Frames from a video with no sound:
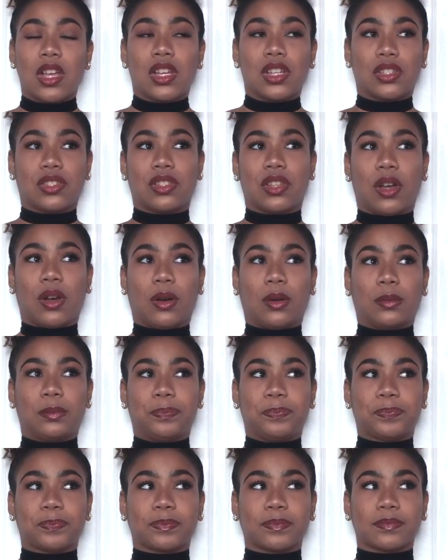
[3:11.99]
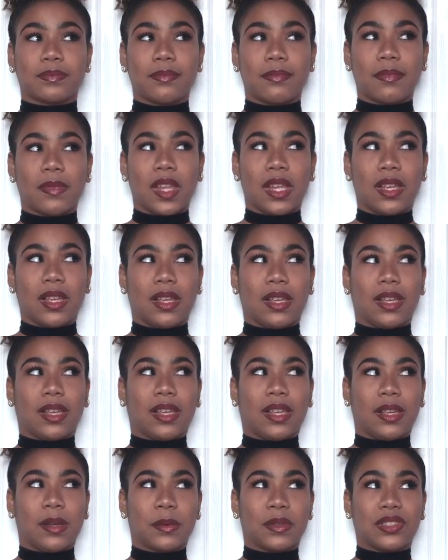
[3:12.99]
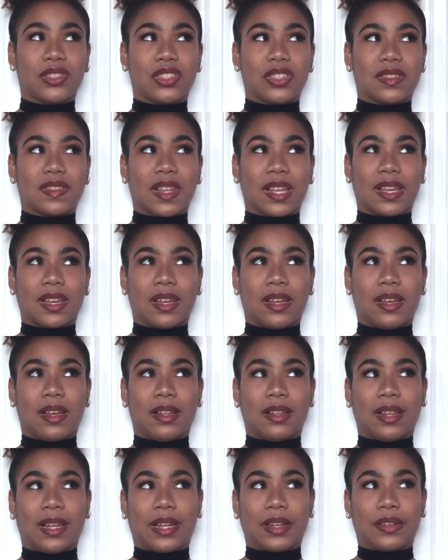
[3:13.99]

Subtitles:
So he was just like a